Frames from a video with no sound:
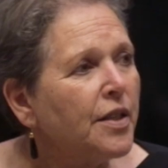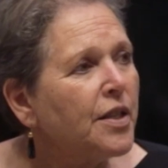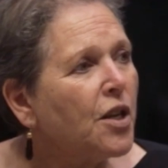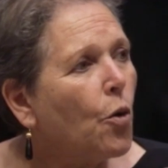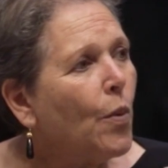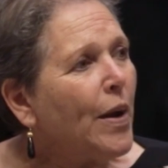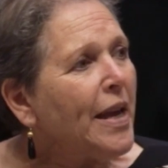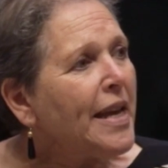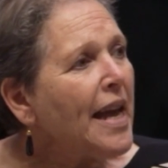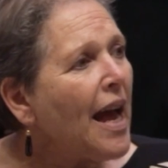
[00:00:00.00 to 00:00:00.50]

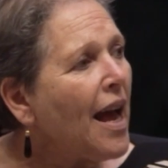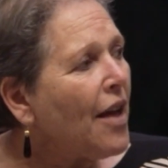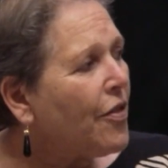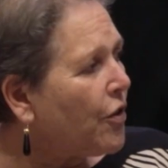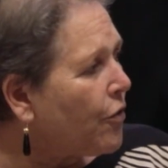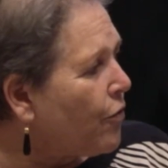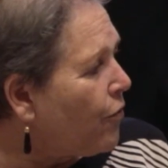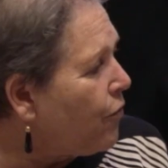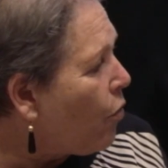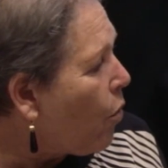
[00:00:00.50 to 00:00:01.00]
So we
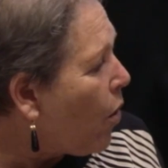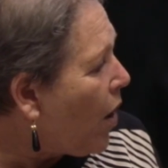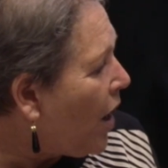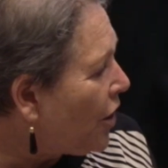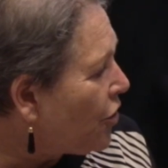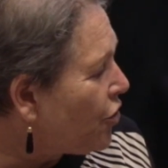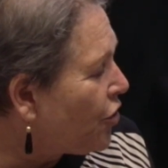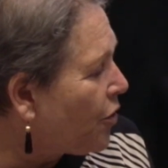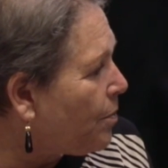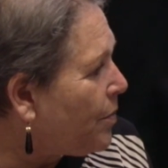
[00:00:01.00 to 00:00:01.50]
gathered
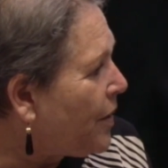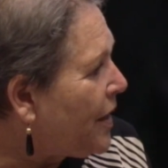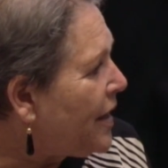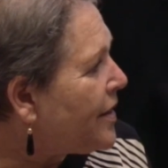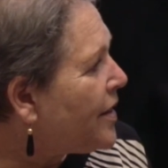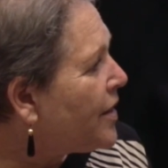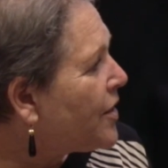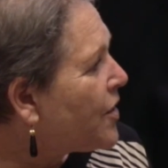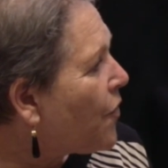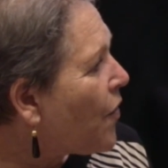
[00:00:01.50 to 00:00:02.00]
400
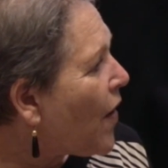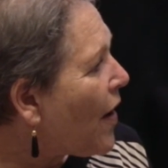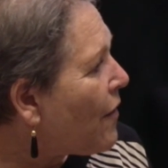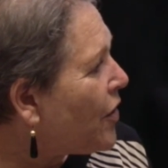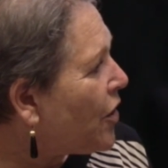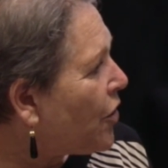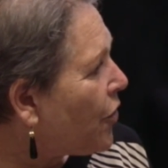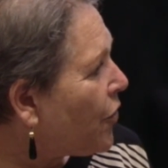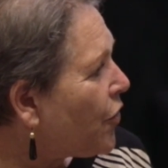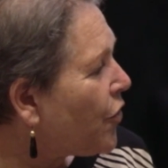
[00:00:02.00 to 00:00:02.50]
pieces of
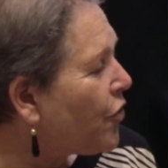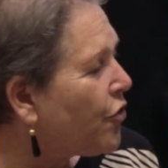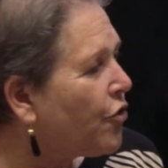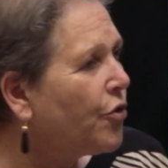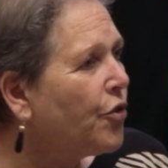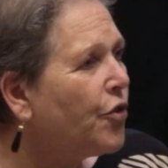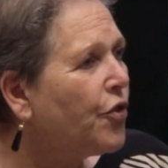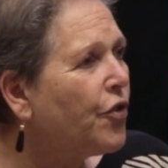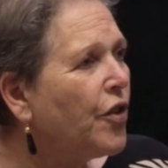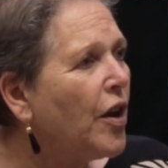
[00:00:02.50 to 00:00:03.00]
evidence
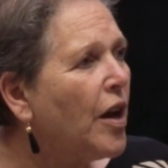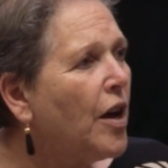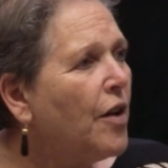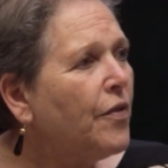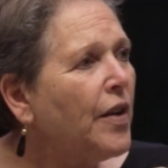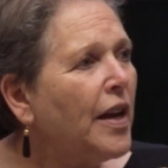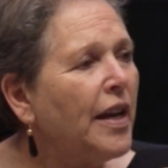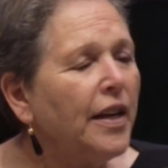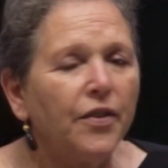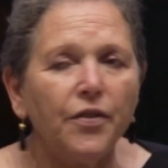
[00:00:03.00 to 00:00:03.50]
through
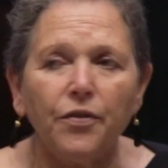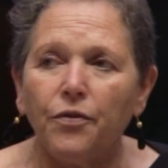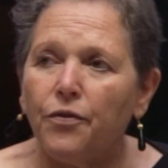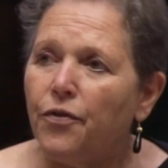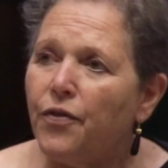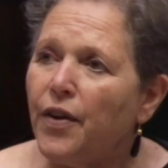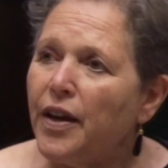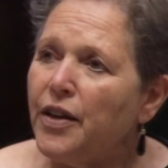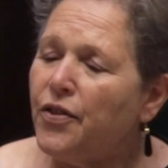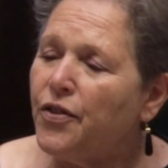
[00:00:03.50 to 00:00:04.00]
surveys and
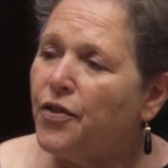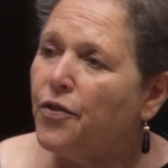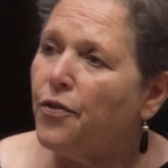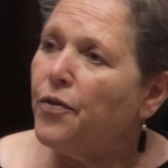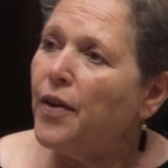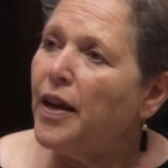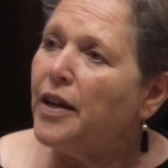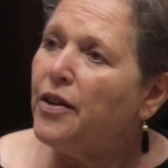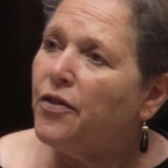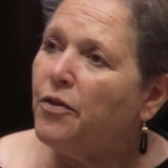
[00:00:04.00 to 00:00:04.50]

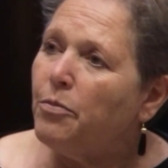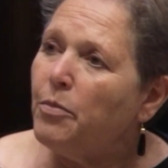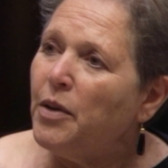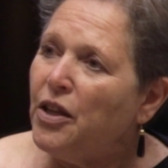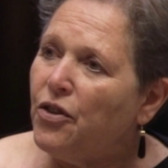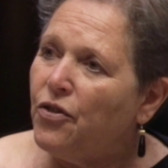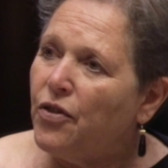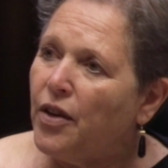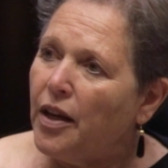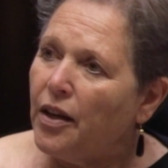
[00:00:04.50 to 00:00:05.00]
face-to-face
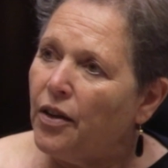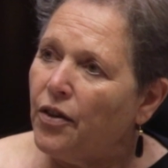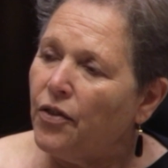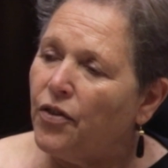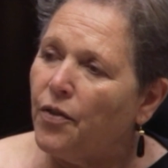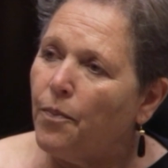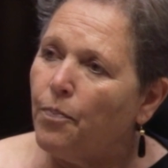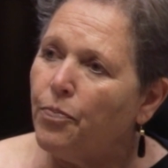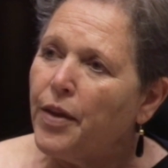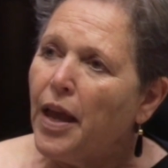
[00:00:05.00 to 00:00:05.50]

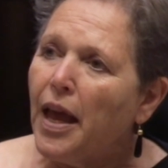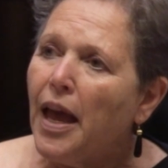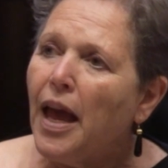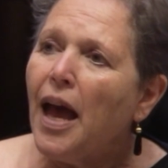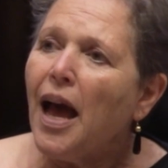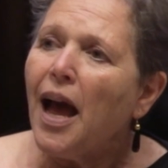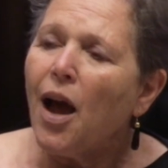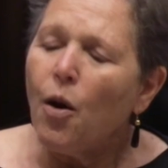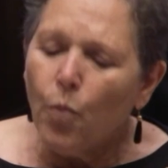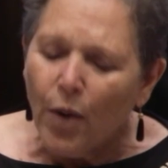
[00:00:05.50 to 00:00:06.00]
meetings.
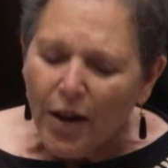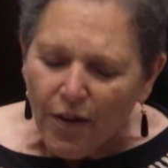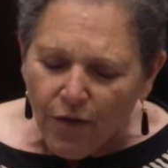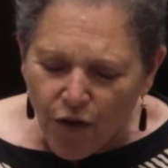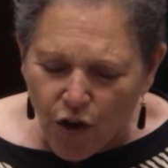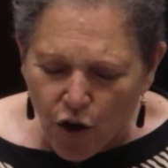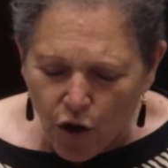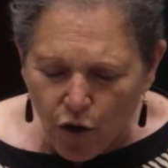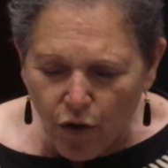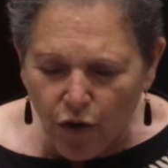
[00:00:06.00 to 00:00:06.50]
And
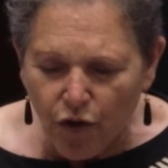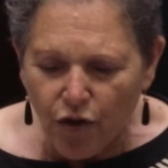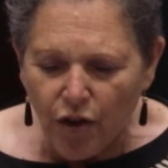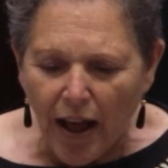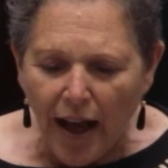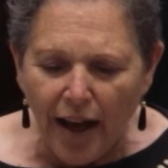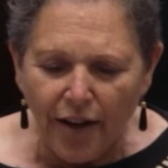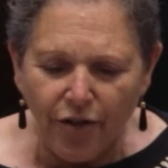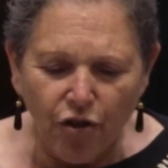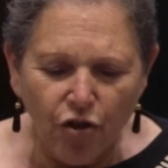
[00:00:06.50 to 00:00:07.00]
we've used
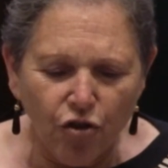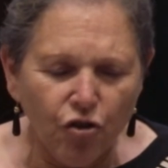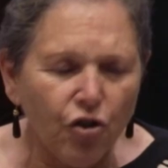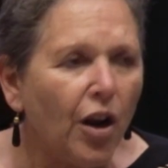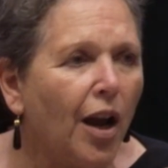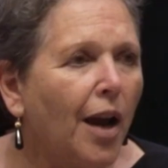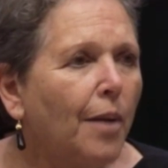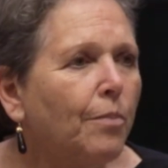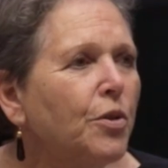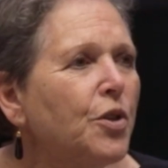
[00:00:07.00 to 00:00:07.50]
that to
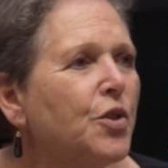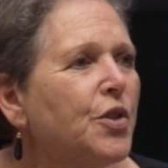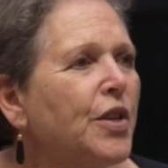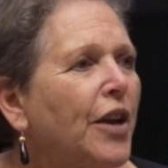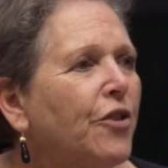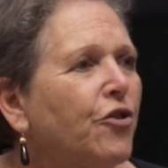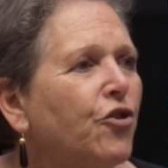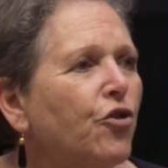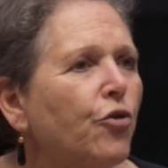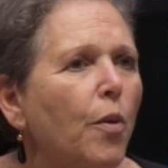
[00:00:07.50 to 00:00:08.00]
try and
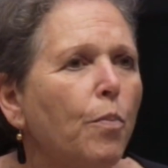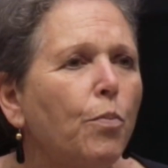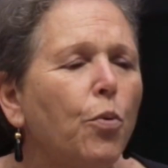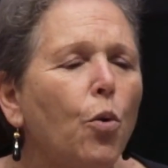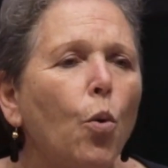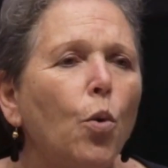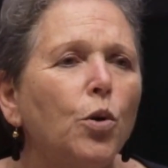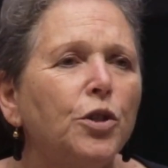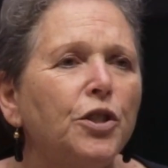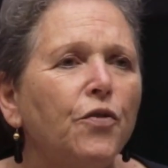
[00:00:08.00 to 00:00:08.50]
present a
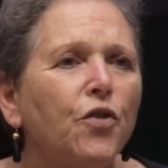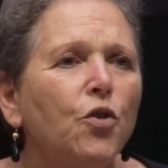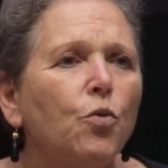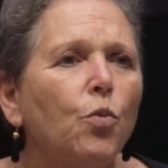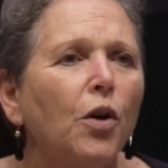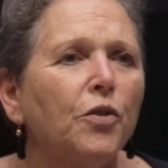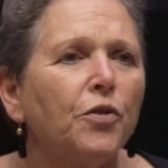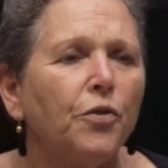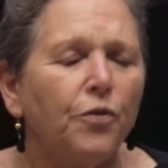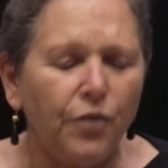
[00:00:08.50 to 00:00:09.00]
report. If you
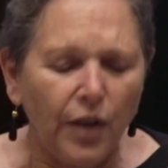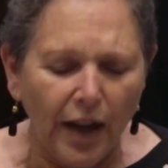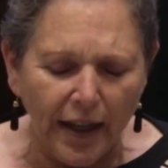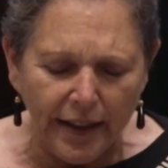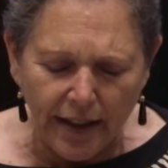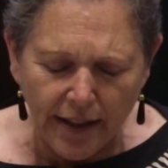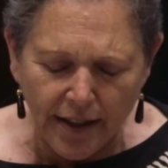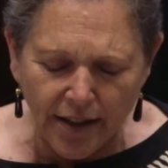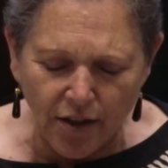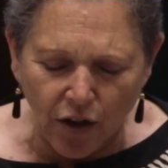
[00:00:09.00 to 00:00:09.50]
want to
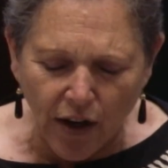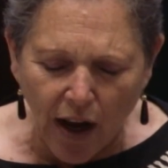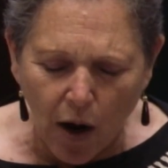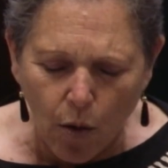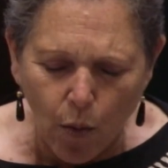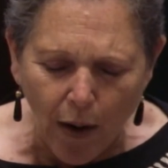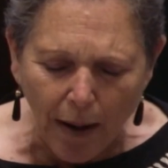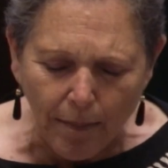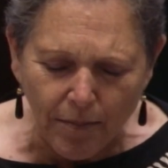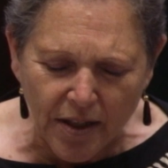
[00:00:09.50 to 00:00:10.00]
find it, it's on our
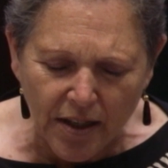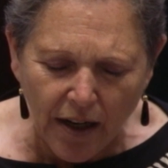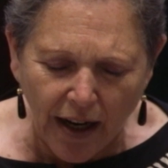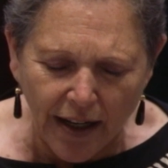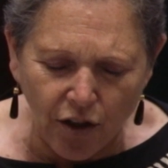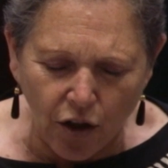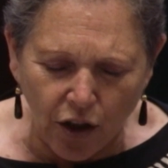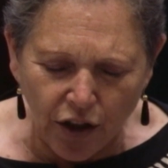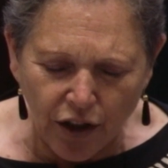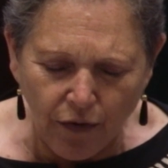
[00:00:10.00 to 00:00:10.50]

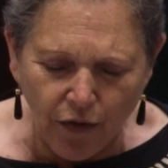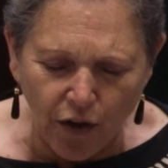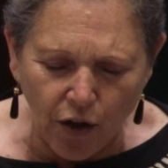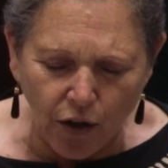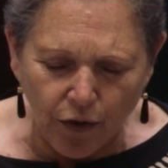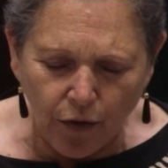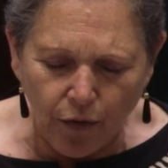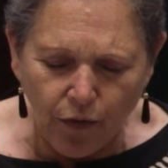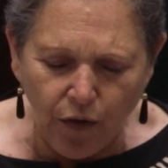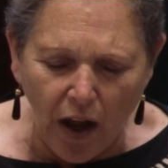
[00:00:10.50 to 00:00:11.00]
website, not
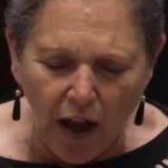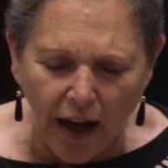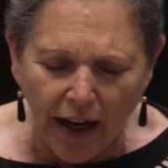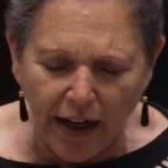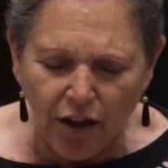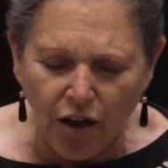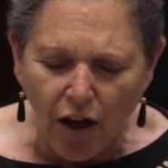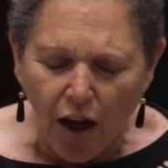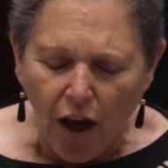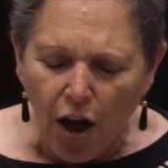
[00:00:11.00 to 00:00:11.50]
difficult to
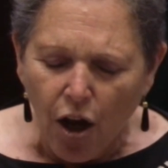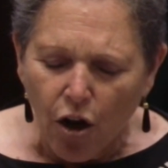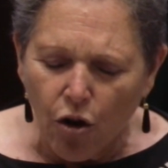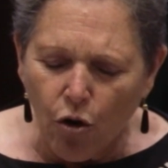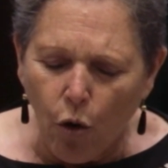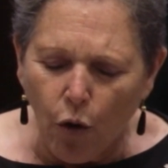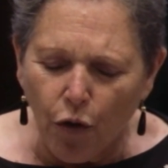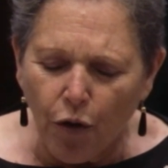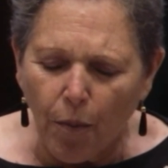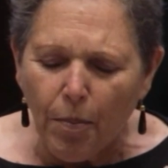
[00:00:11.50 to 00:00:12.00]
find,
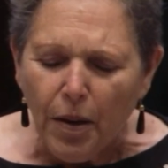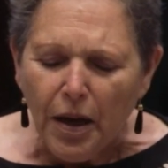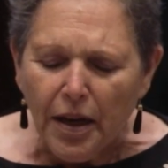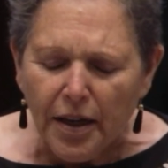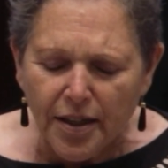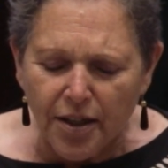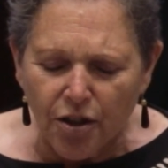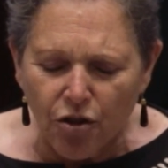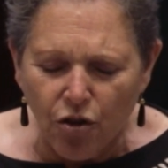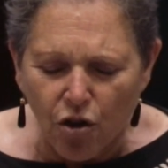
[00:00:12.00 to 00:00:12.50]
called The
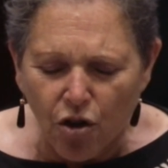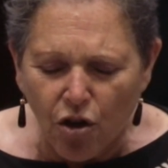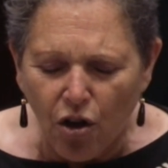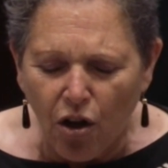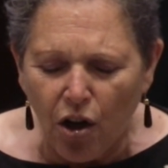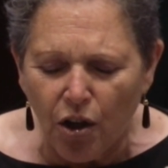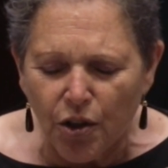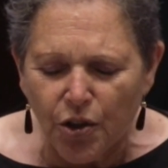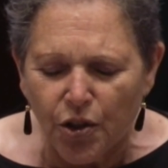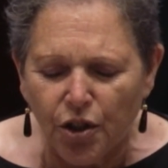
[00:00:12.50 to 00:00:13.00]
Personal
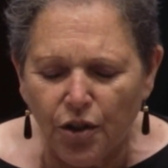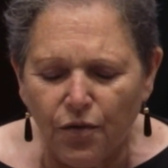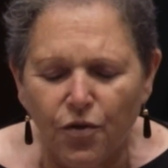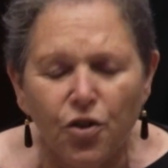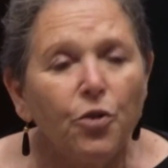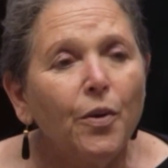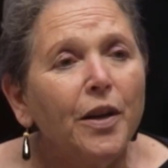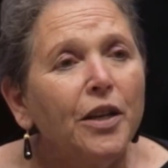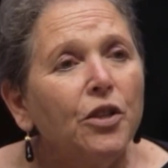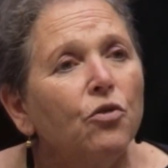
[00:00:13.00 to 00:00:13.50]
Cost of
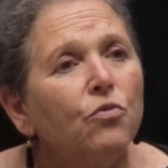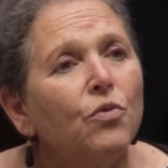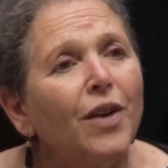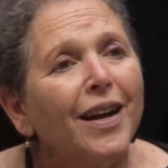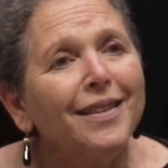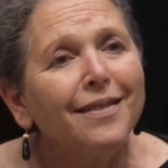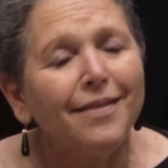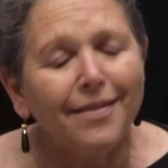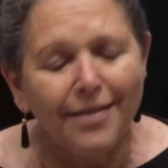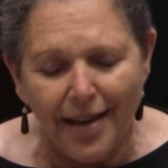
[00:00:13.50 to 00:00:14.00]
Doing the
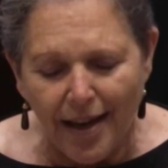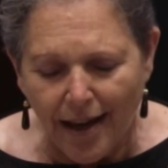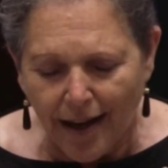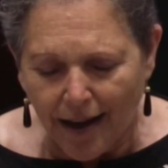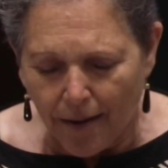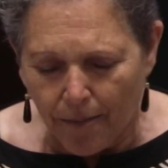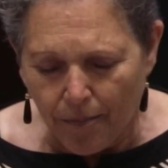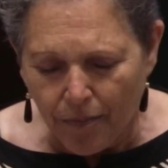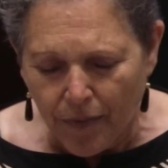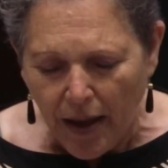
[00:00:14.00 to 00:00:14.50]
Right
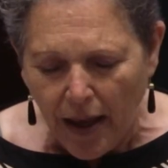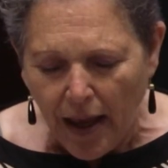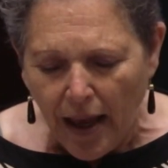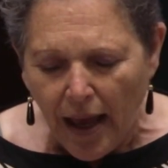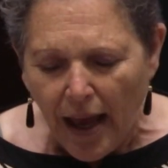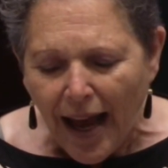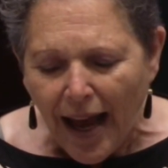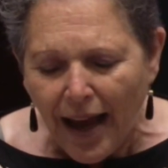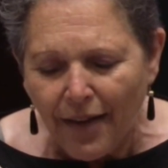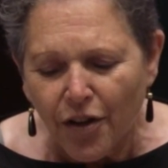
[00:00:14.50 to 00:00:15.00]
Thing
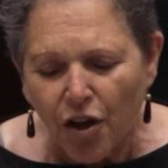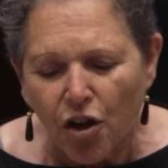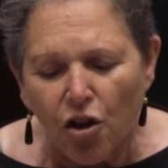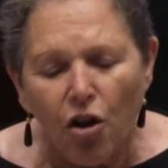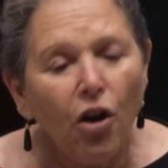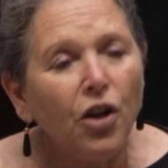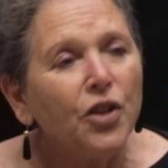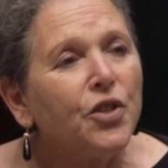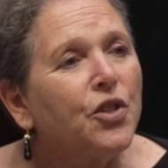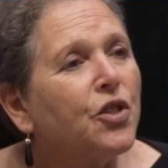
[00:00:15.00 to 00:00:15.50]
and the
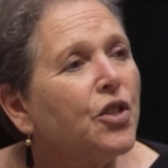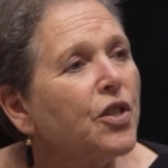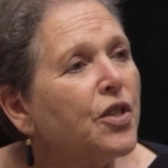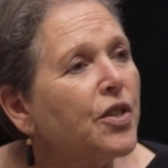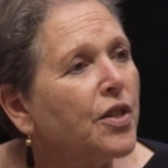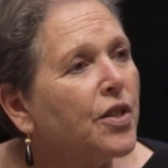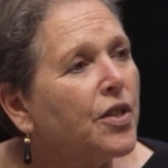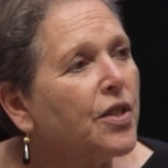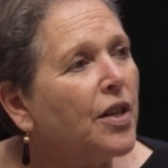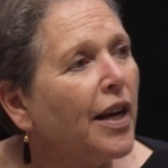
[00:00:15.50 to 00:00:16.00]
Cost to
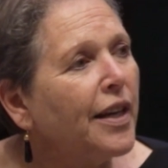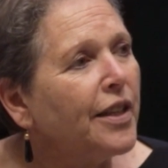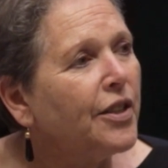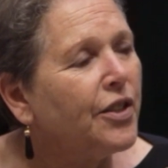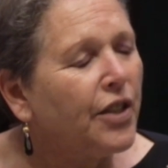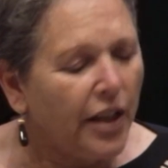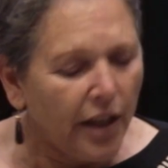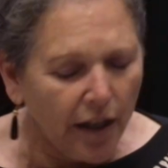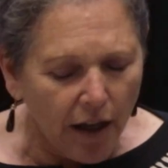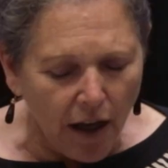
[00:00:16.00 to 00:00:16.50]

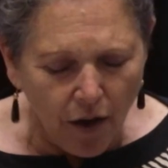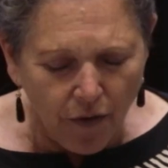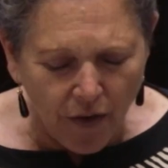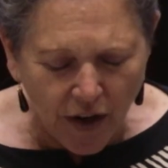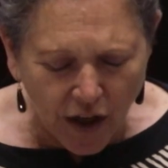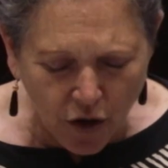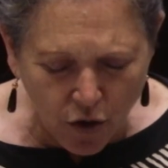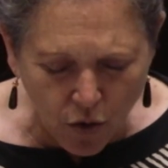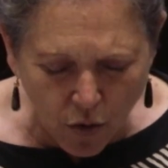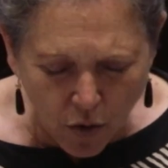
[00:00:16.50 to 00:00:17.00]
Society of
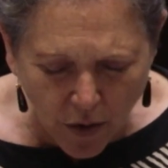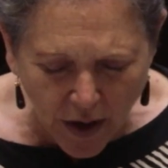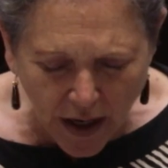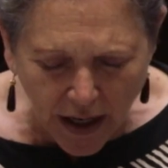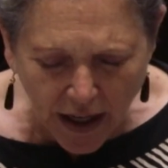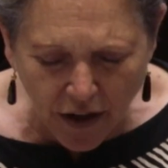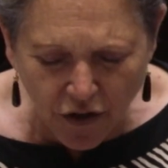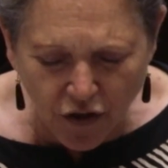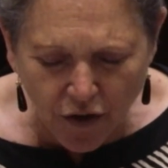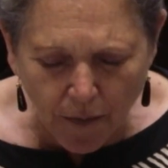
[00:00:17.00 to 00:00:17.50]

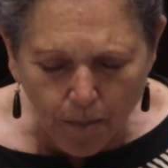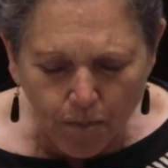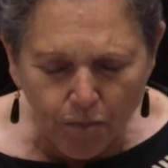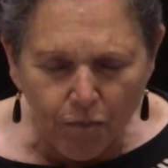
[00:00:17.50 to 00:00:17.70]
Ignoring It.